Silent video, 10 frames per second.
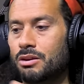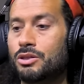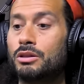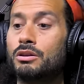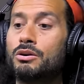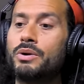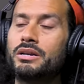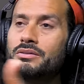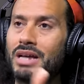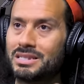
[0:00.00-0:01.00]
The low
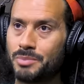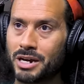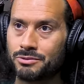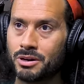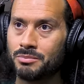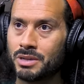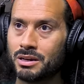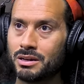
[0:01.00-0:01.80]
end of that spectrum